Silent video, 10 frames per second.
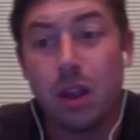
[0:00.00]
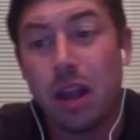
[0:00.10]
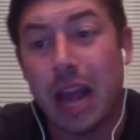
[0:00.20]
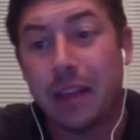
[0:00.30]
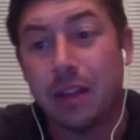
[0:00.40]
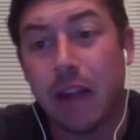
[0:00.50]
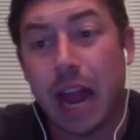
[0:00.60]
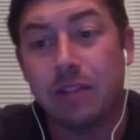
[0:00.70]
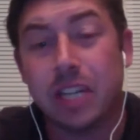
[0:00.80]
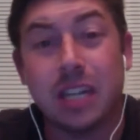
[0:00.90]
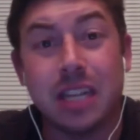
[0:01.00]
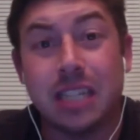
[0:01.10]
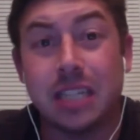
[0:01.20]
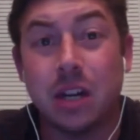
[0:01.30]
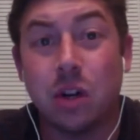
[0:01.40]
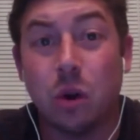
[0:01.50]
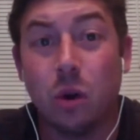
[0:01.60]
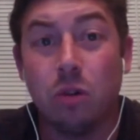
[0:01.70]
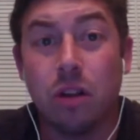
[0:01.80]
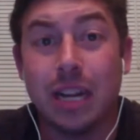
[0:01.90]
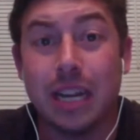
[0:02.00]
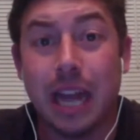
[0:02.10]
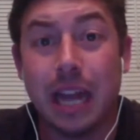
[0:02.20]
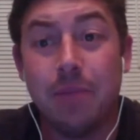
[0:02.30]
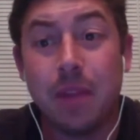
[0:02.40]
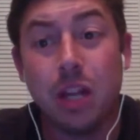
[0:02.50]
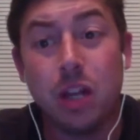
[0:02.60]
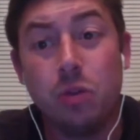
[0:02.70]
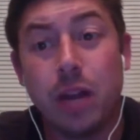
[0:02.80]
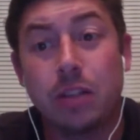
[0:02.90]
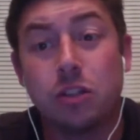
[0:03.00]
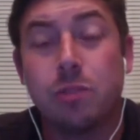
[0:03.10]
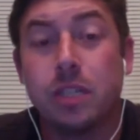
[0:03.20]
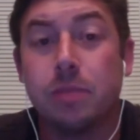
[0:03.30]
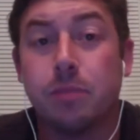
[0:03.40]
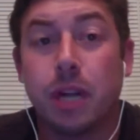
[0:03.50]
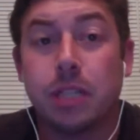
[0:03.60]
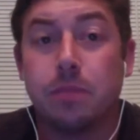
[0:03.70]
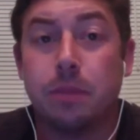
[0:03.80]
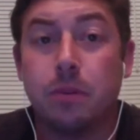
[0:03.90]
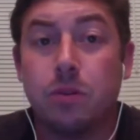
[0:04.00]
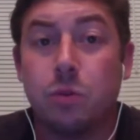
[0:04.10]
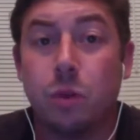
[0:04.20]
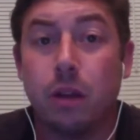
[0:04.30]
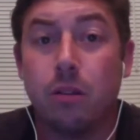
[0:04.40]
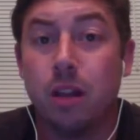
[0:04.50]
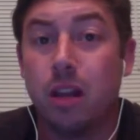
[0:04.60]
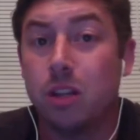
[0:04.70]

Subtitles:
and they're averaging less than a goal a game, Newcastle's been surprising people as well.